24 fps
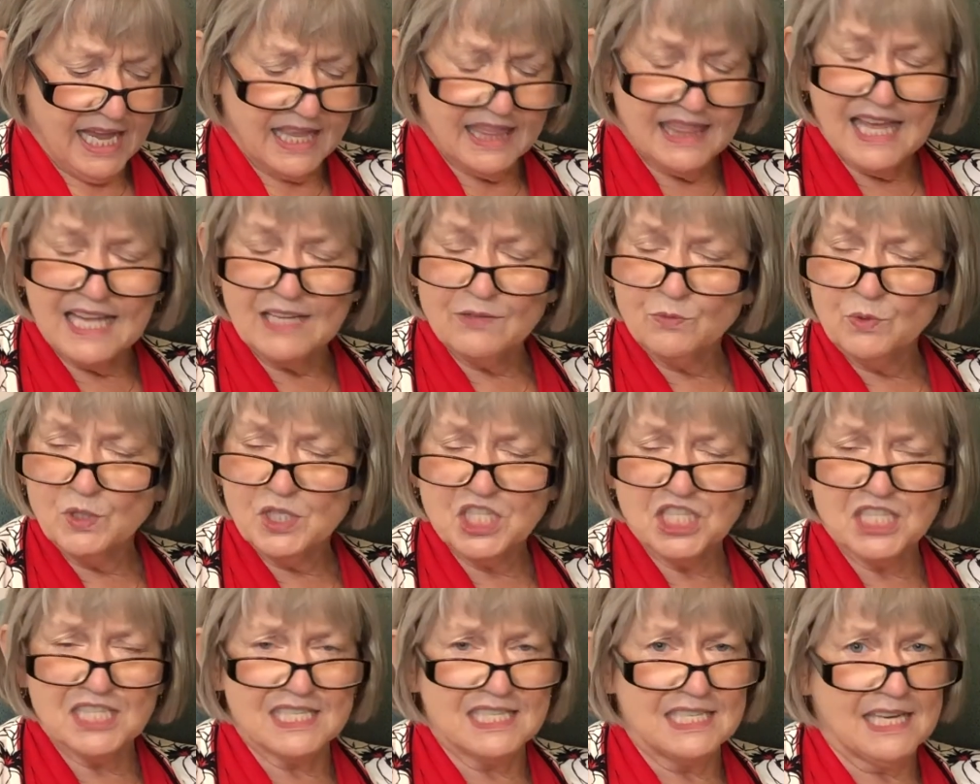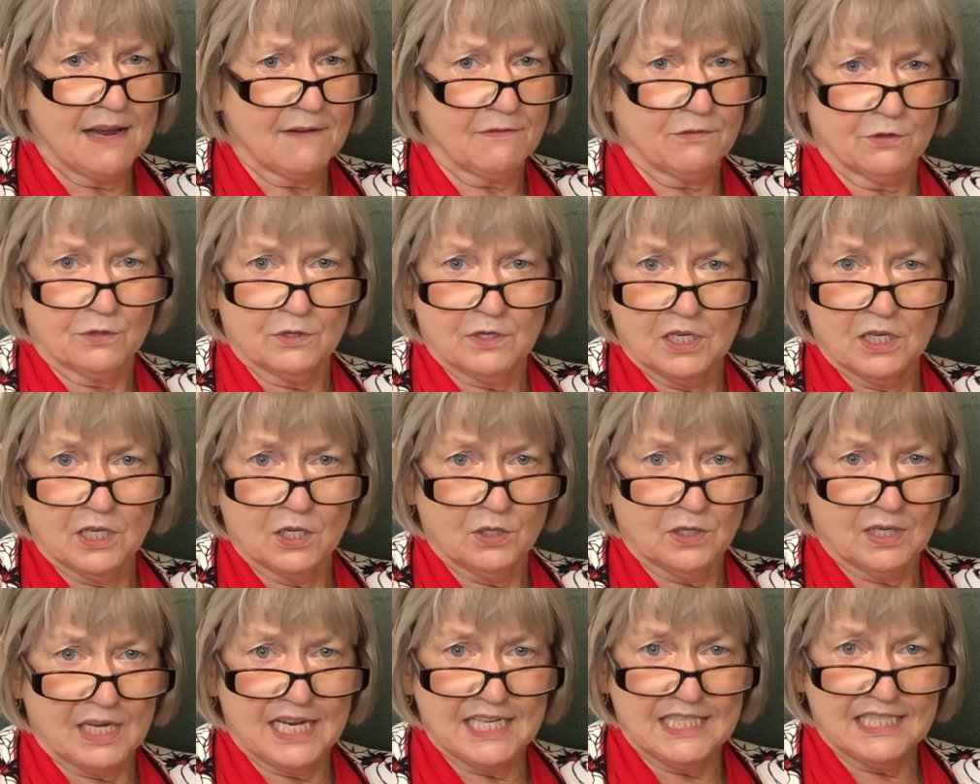which is never a
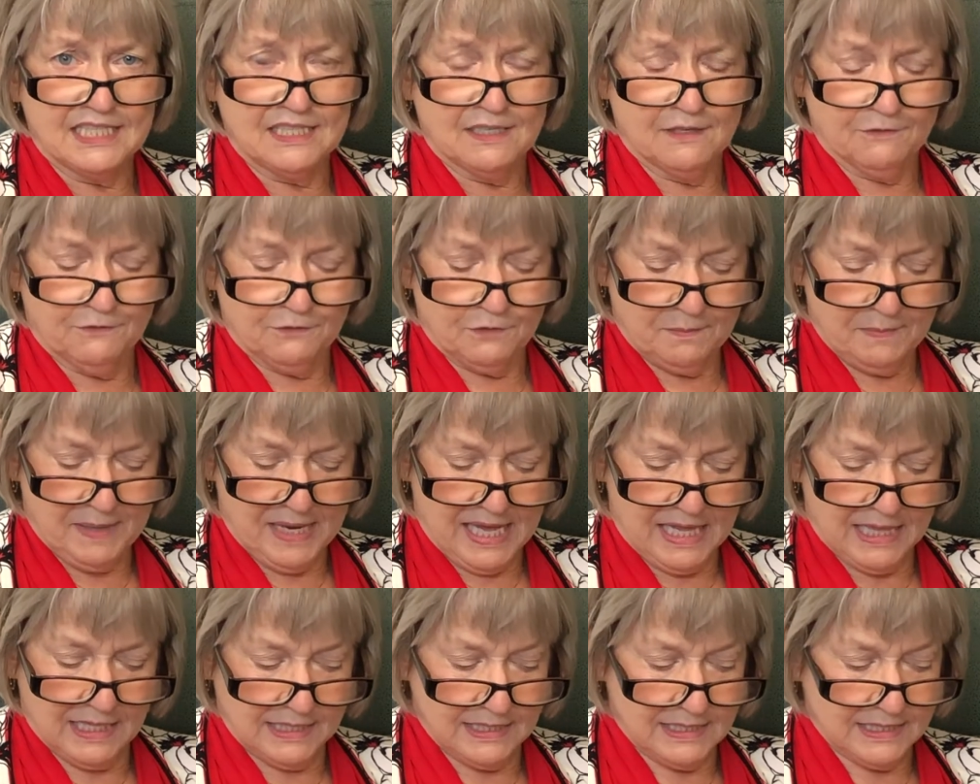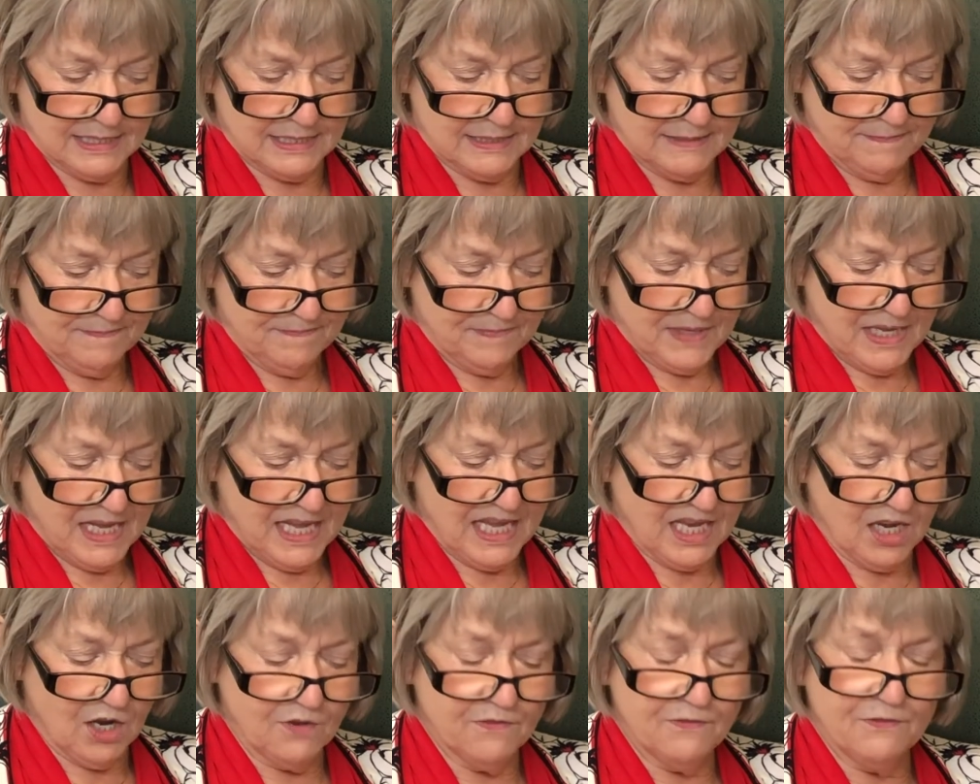good idea for balance,
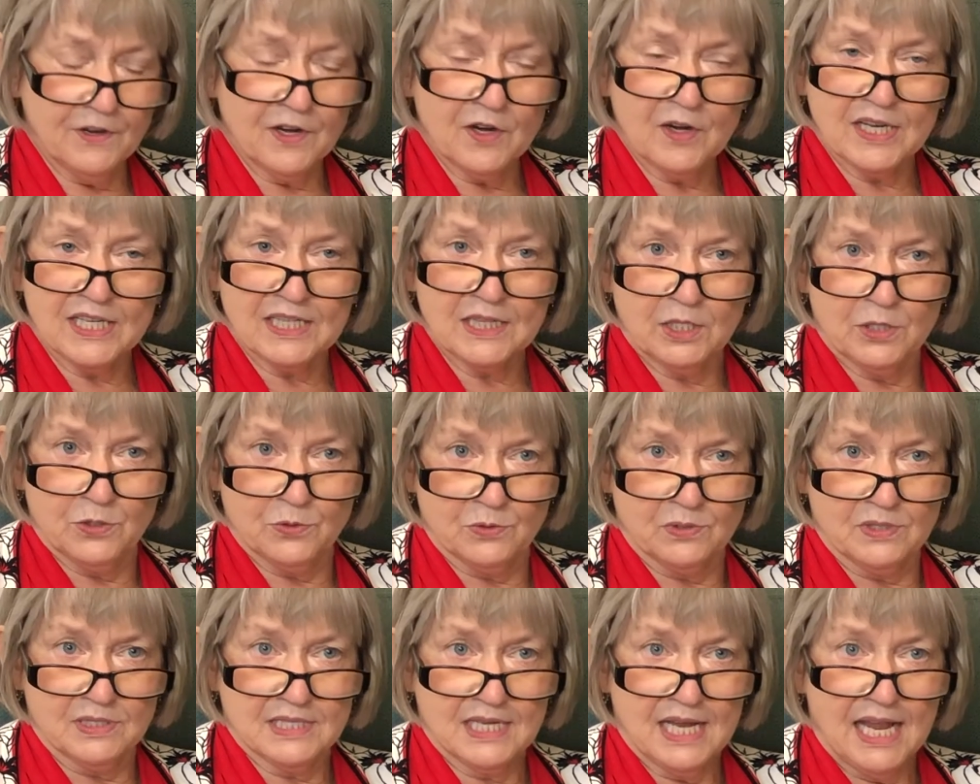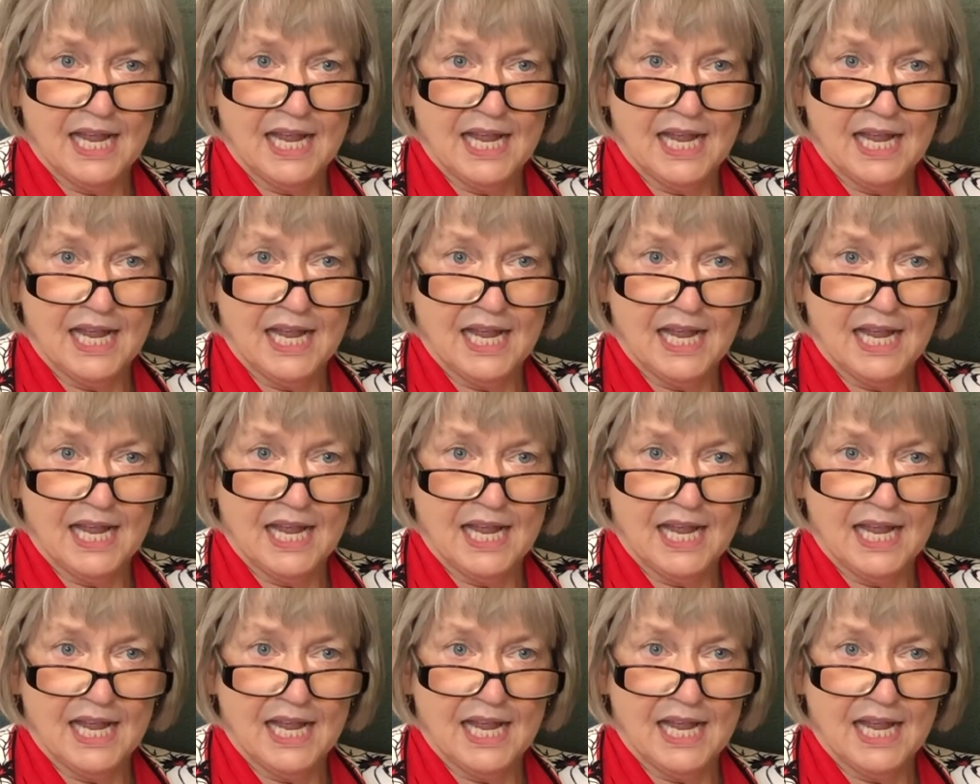and are very loose.